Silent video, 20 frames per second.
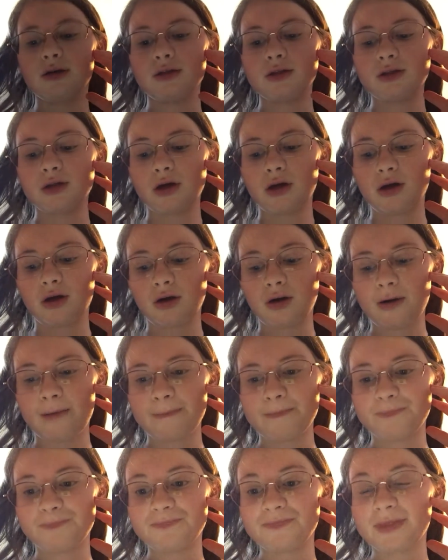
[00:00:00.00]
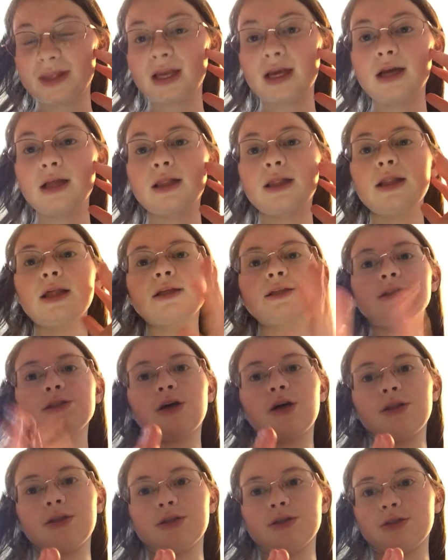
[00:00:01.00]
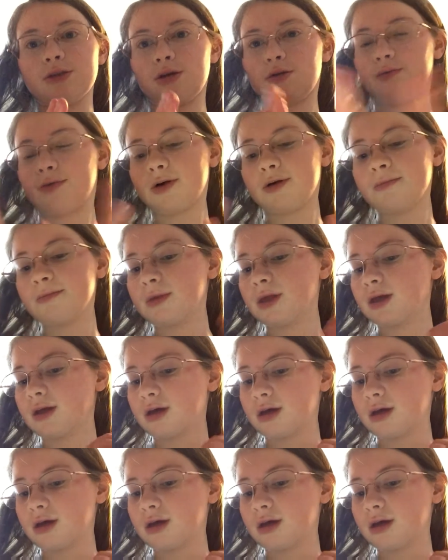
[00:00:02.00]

So let's start this over.